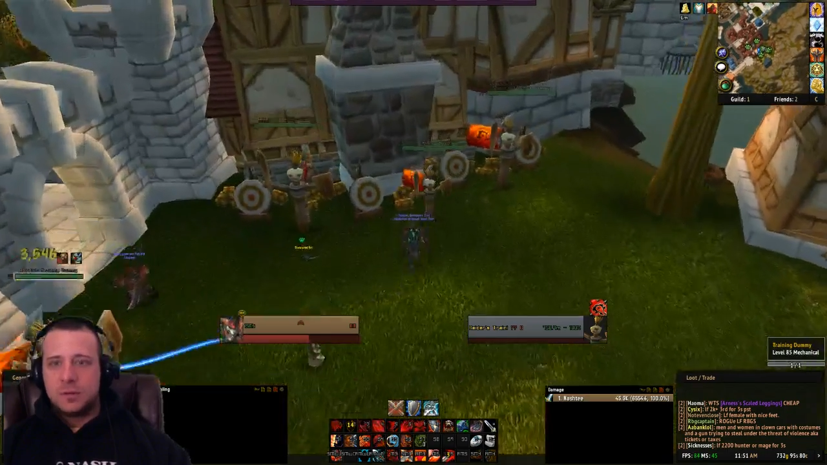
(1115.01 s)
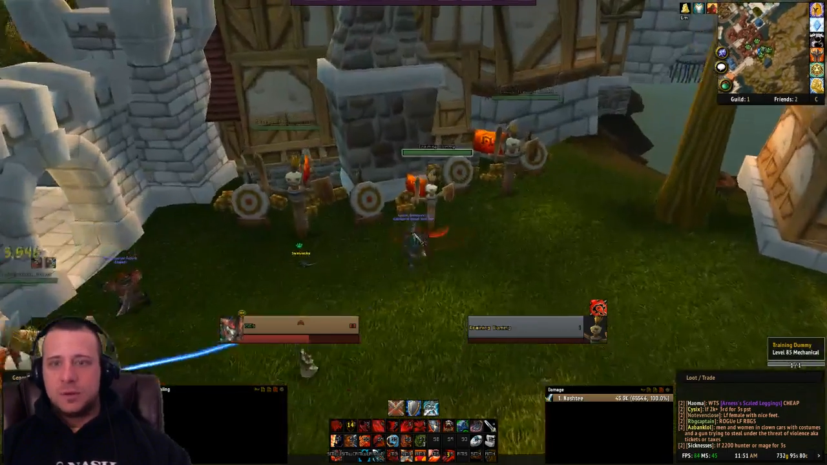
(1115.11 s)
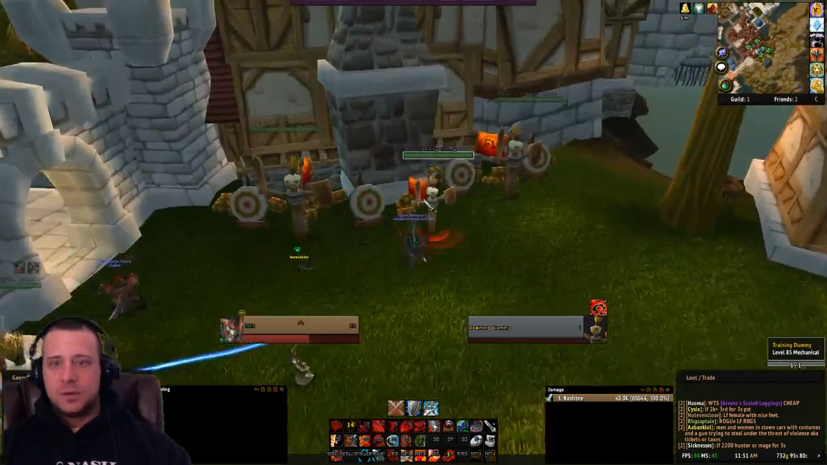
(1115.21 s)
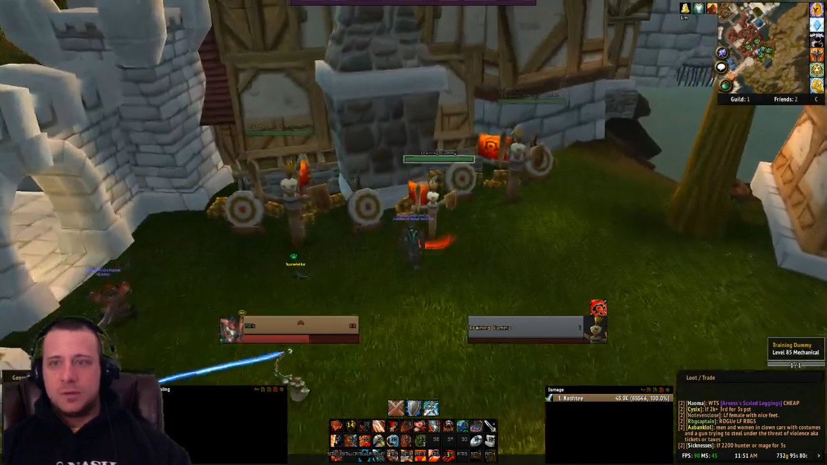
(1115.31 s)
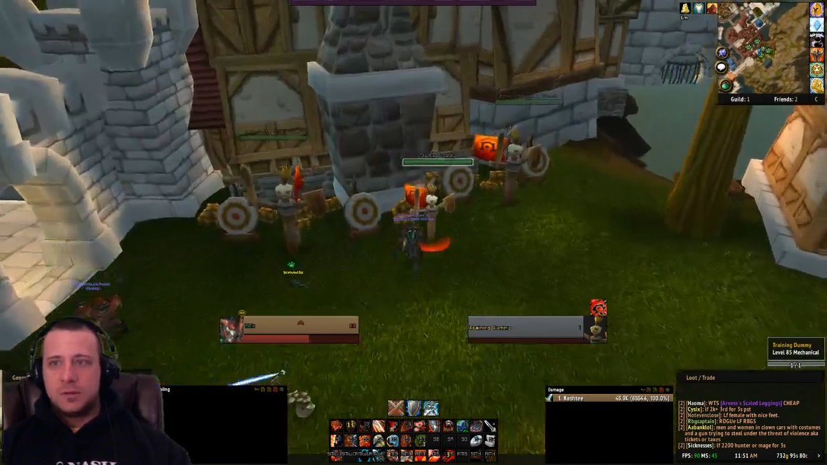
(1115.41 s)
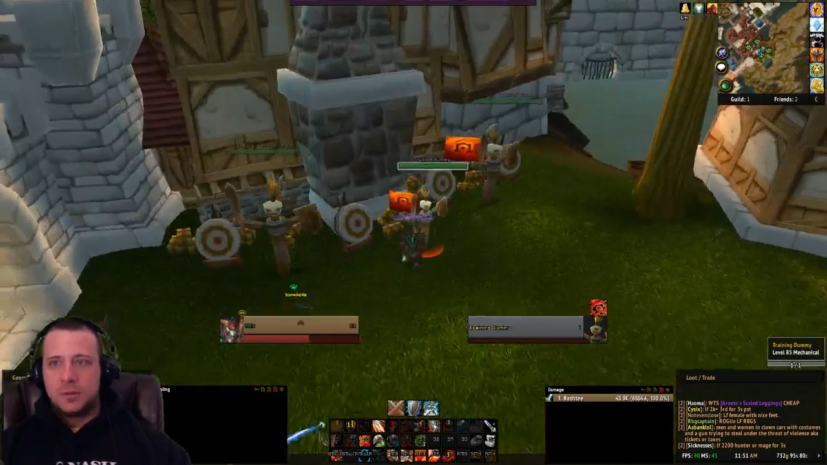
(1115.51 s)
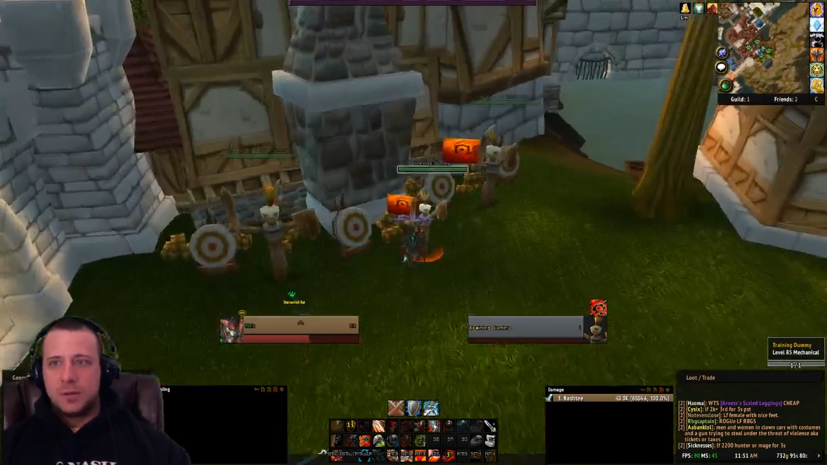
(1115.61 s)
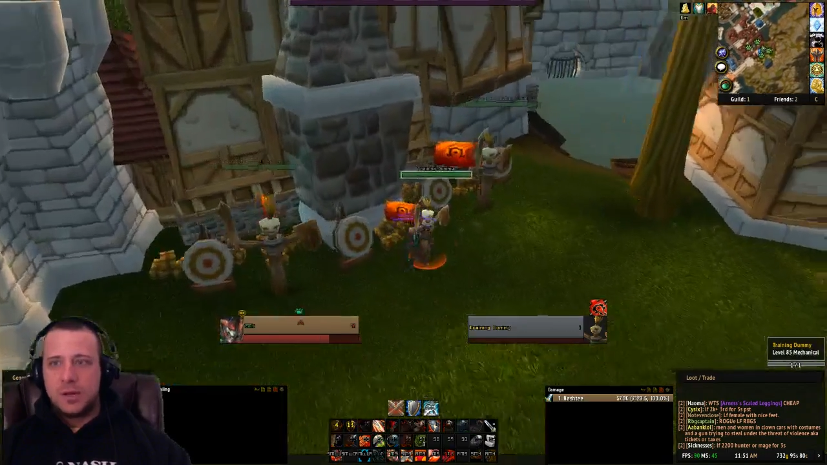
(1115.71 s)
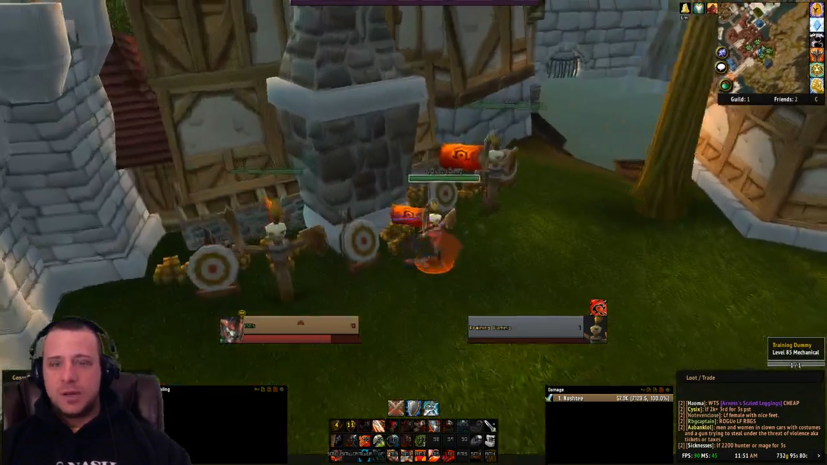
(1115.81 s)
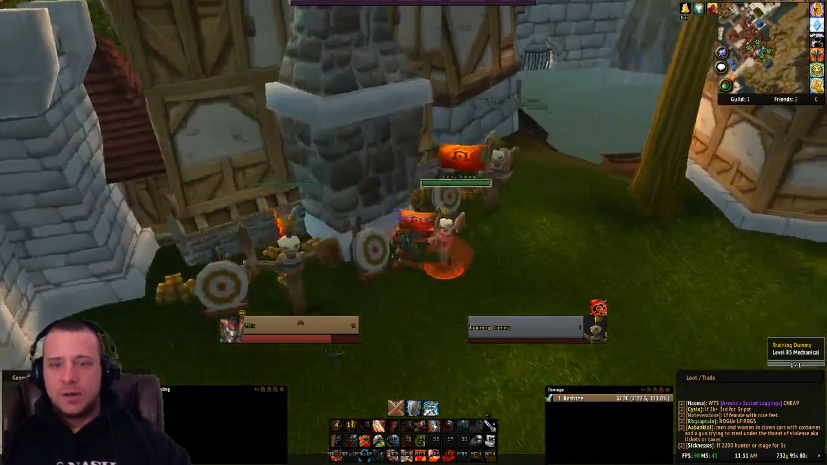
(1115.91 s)
one that was
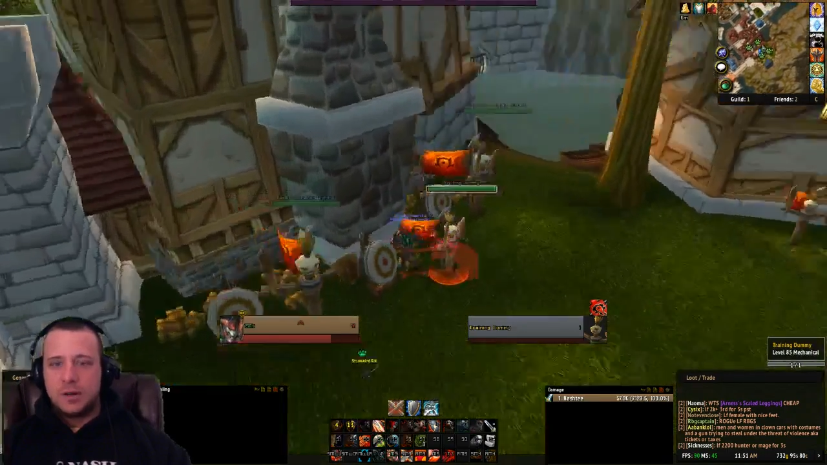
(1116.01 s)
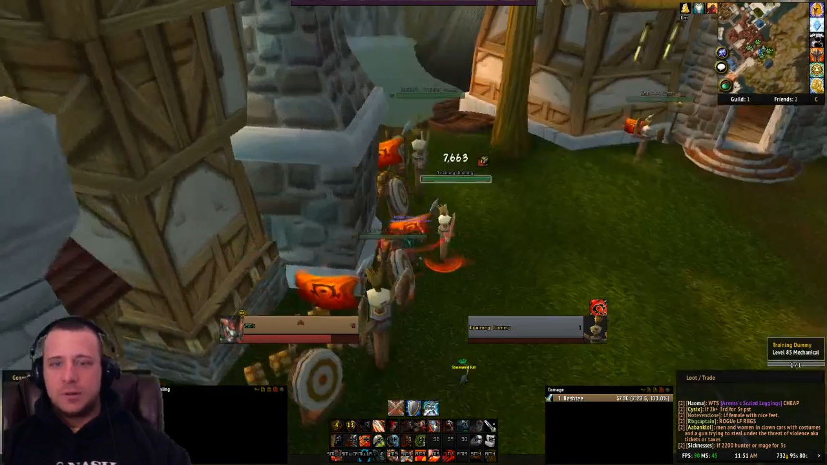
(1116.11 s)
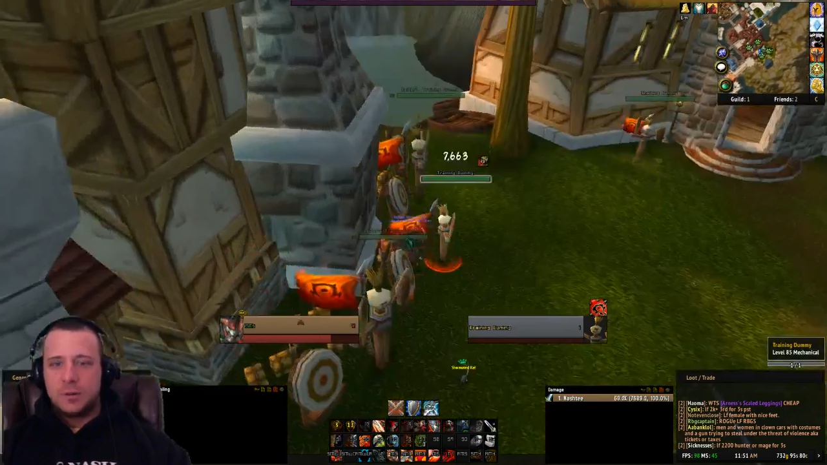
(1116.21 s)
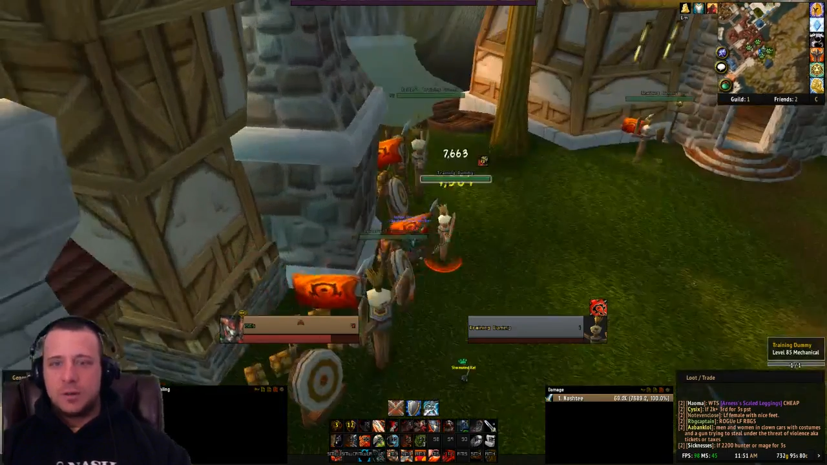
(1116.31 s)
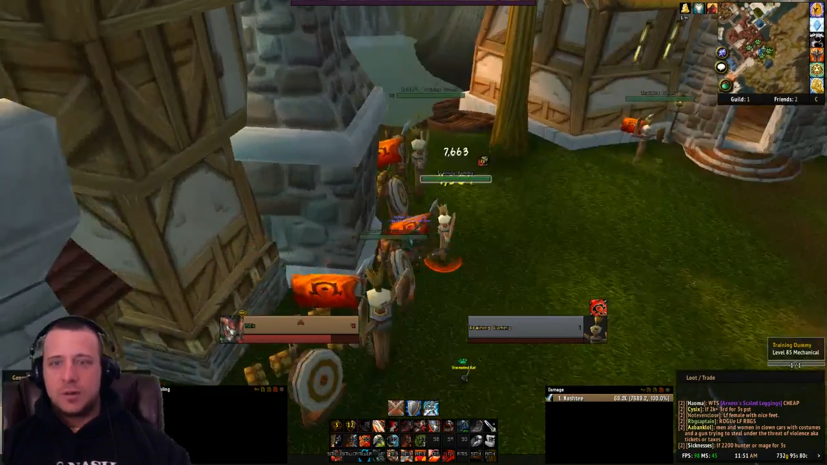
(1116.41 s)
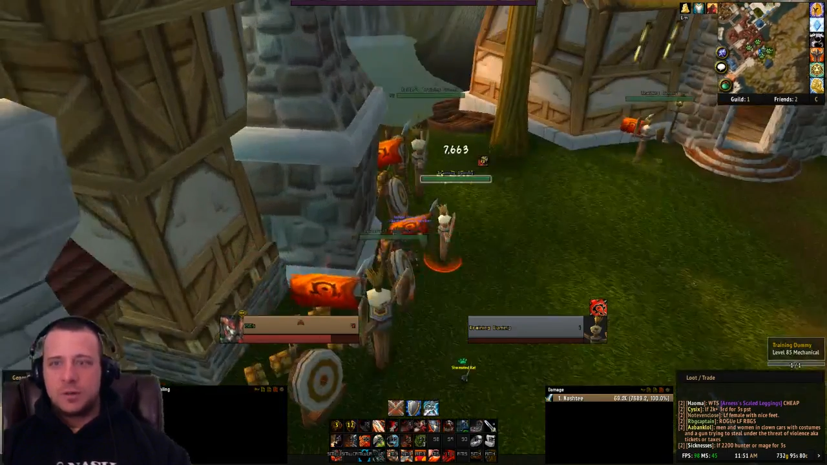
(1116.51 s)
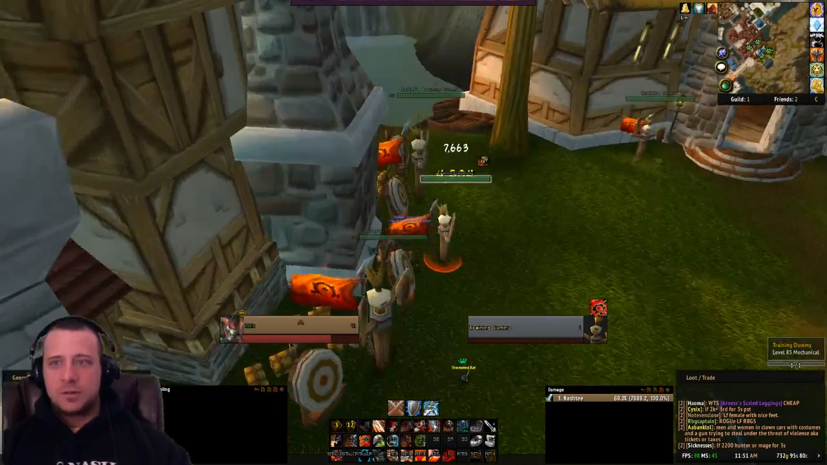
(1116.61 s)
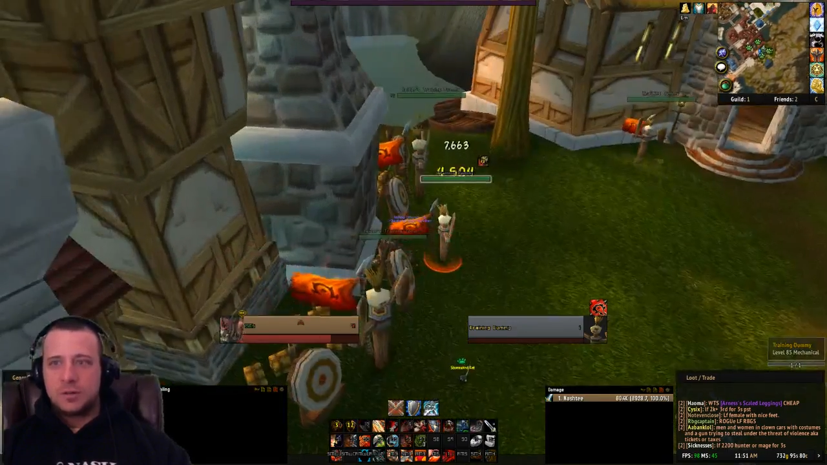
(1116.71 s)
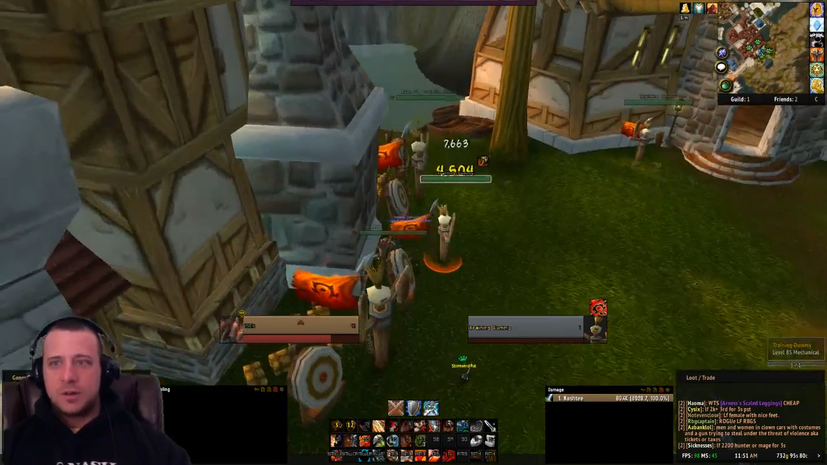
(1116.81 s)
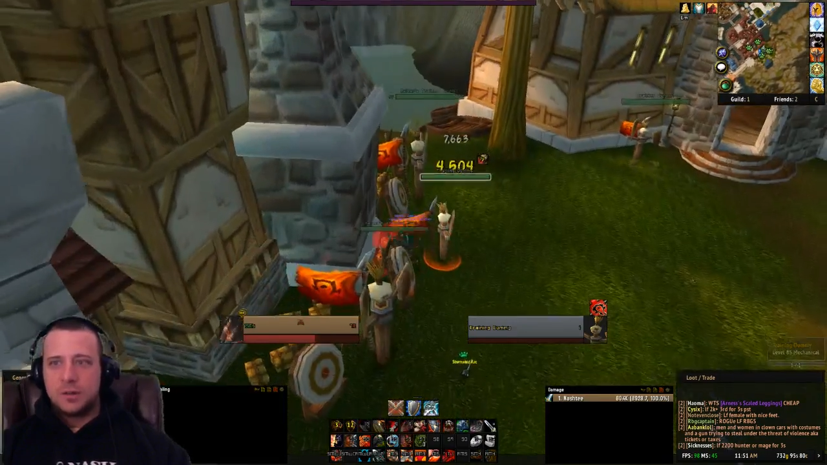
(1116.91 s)
way higher than me. Let's
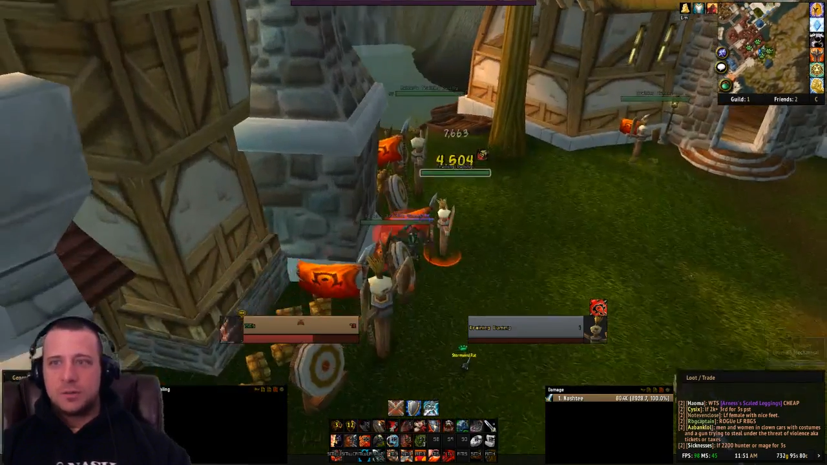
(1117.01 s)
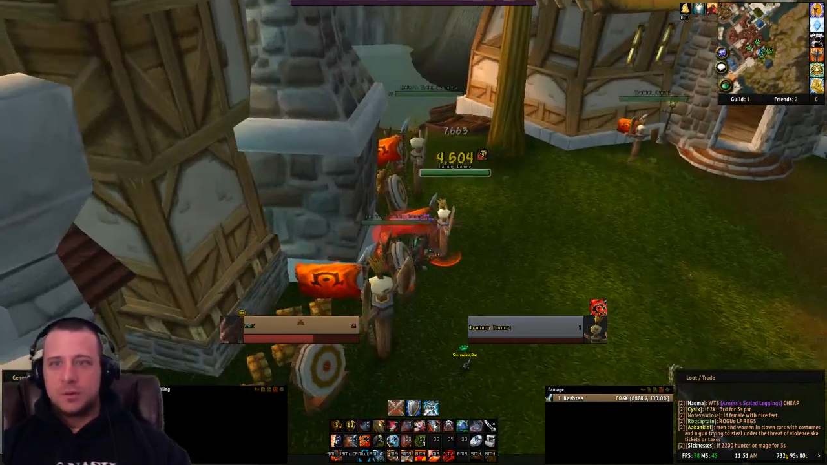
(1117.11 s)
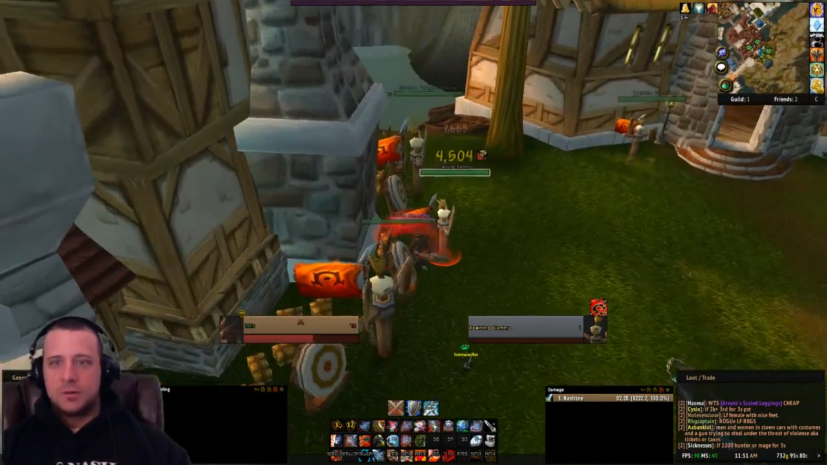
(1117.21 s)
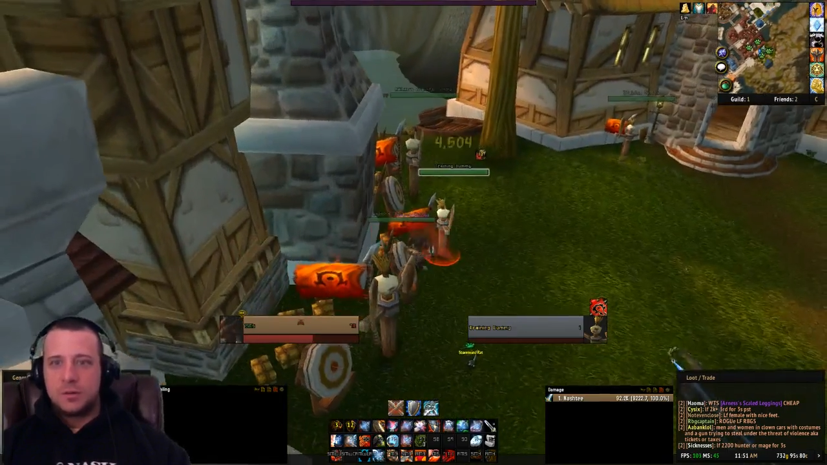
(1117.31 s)
try this one.